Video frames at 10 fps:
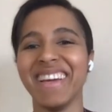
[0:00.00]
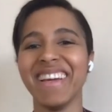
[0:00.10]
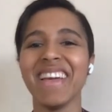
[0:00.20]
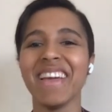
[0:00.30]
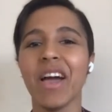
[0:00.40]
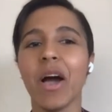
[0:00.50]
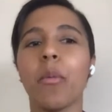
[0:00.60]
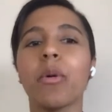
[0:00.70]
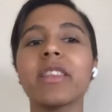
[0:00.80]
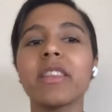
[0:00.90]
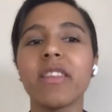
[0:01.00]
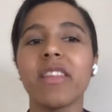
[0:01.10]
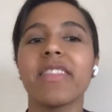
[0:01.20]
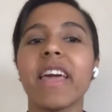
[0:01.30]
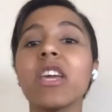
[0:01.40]
yeah. Well,
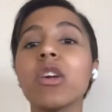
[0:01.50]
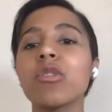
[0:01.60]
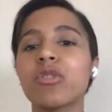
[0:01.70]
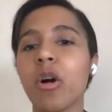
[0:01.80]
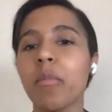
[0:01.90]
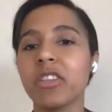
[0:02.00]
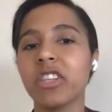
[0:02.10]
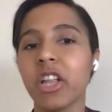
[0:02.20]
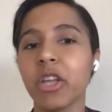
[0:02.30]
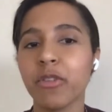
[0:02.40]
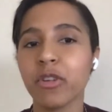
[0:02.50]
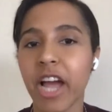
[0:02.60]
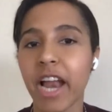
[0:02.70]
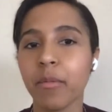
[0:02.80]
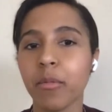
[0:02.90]
Thank you so much, Hayley, for
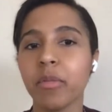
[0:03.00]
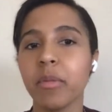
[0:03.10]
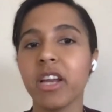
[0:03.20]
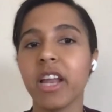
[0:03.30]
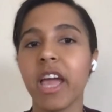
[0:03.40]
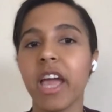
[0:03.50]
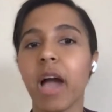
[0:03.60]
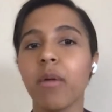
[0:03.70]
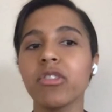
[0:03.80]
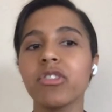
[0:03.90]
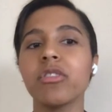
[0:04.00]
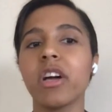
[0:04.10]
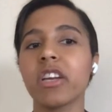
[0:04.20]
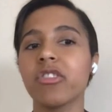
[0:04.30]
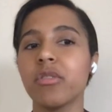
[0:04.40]
chatting with me today. I wish you
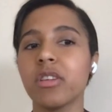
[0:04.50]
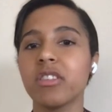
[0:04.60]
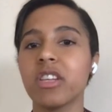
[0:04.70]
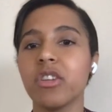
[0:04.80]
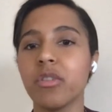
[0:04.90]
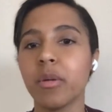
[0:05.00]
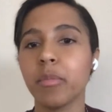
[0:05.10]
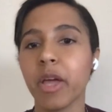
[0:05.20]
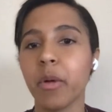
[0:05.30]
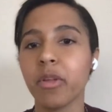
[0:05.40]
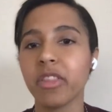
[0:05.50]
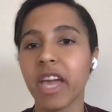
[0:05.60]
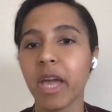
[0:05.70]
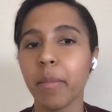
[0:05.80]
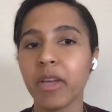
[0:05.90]
luck as you continue to play with
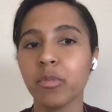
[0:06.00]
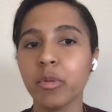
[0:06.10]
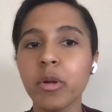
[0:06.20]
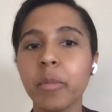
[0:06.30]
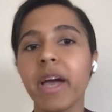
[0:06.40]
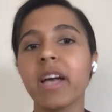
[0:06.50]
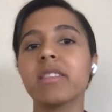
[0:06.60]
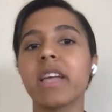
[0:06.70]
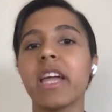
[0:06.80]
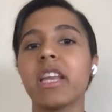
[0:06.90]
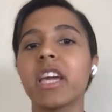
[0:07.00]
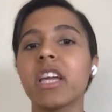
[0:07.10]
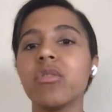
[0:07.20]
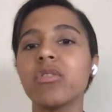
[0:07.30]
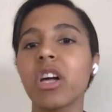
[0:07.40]
KMH Budapest. And
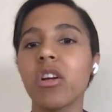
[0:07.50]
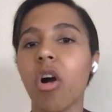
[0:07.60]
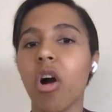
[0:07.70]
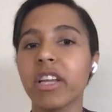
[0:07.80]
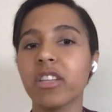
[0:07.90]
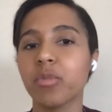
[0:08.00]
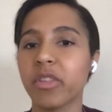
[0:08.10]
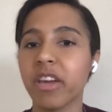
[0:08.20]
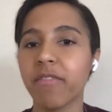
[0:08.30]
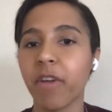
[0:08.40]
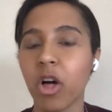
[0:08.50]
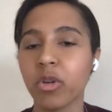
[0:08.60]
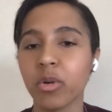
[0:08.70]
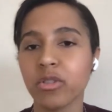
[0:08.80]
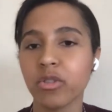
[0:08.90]
can you tell our audience where they can follow
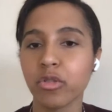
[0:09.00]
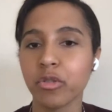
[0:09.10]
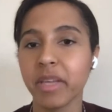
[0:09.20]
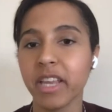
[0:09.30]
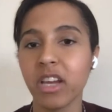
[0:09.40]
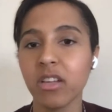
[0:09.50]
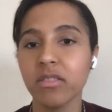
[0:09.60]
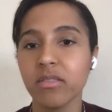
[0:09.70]
you on social media?